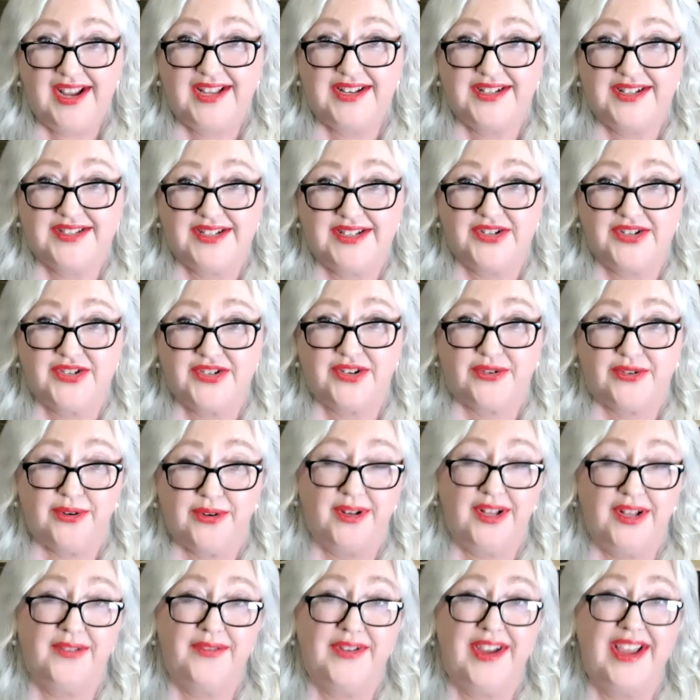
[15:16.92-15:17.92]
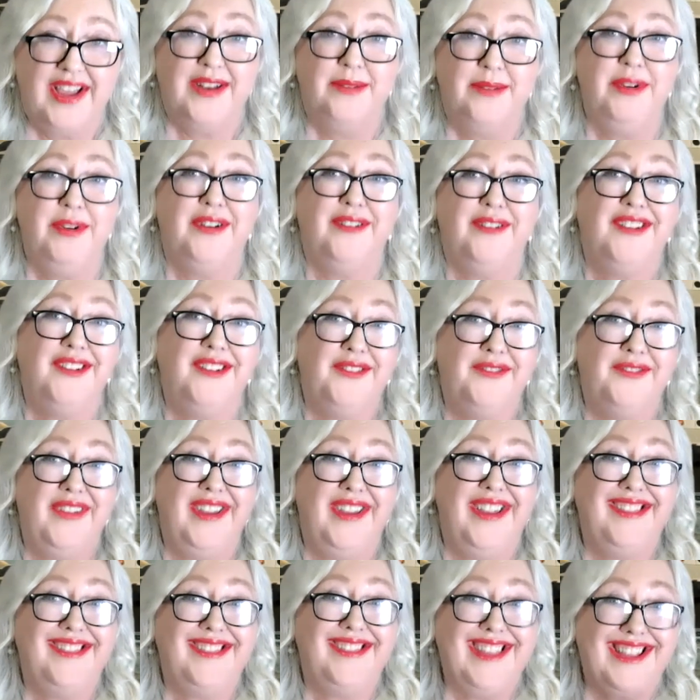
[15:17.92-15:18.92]
Anastasia Korolov, and Amira
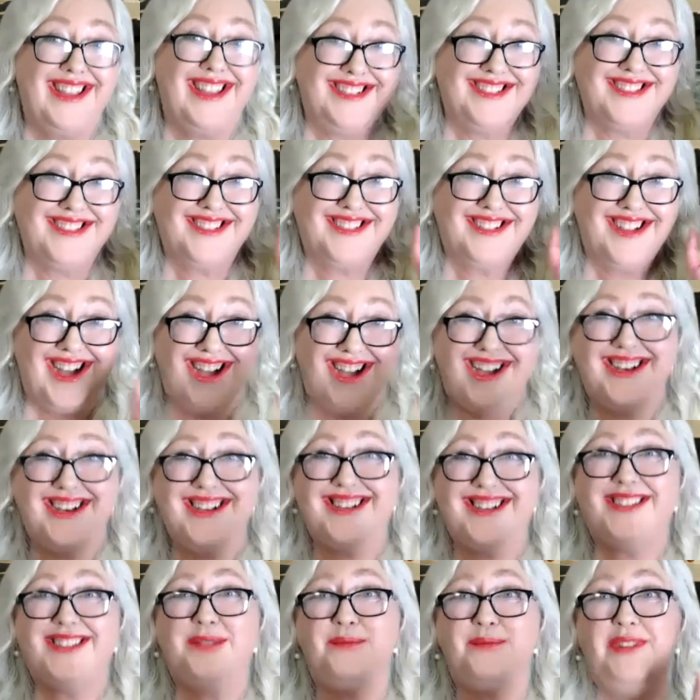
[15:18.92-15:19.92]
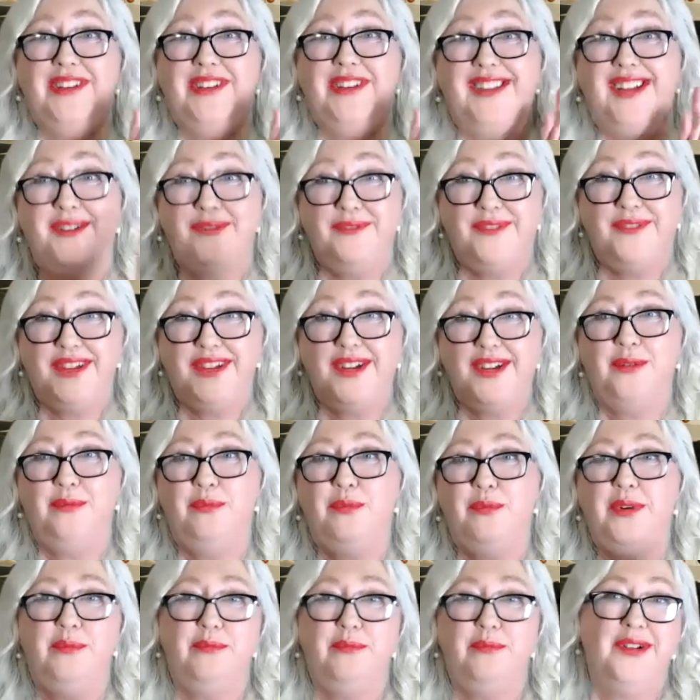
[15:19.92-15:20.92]
Lutfi. Thanks, guys. We love you.
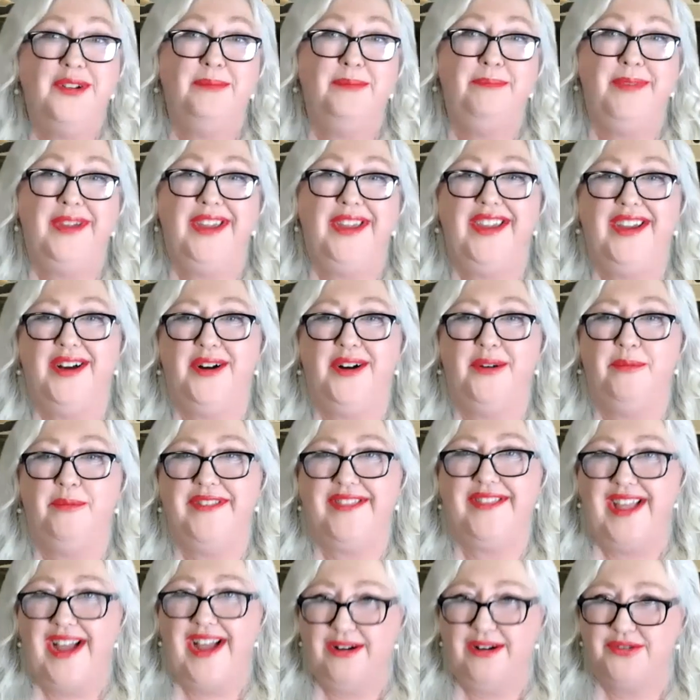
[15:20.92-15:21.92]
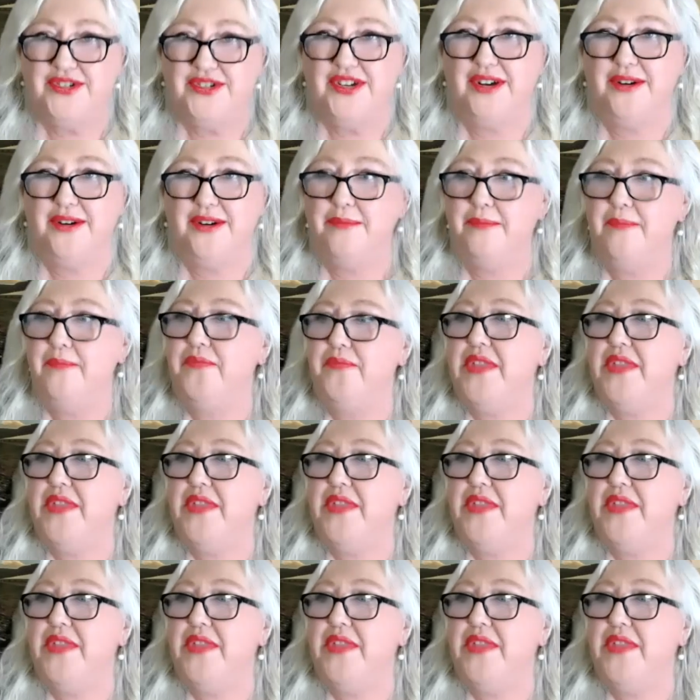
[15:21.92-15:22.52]
We wouldn't be here without you.